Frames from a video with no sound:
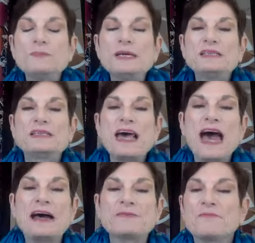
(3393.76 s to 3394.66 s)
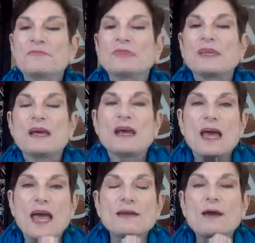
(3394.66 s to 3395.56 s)
means that,
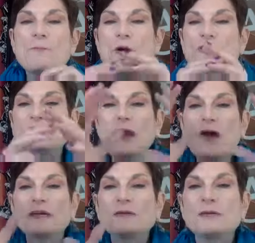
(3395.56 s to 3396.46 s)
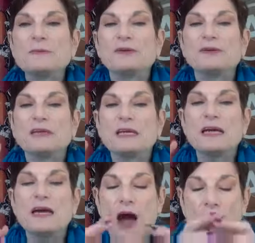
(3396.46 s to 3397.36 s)
and most American people
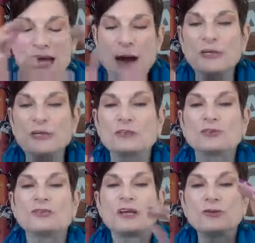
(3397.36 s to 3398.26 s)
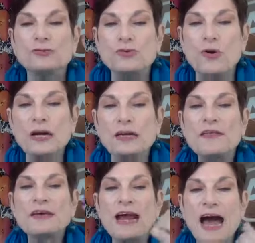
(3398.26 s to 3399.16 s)
a dominant culture. You talk,
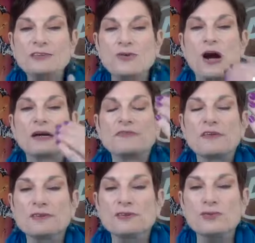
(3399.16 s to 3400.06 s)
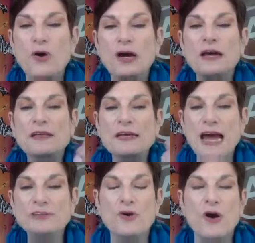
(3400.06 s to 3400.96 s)
then I talk, then you talk, then
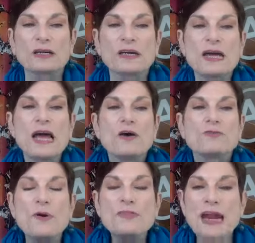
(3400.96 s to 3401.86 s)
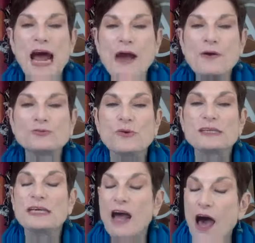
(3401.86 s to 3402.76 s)
I talk. Mm-hmm. The way that I was
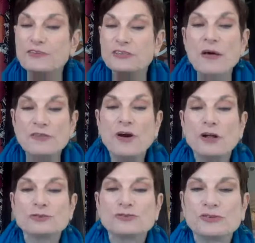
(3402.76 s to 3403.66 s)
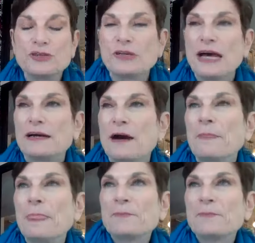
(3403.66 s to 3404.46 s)
raised, and up some other cultures too, like um,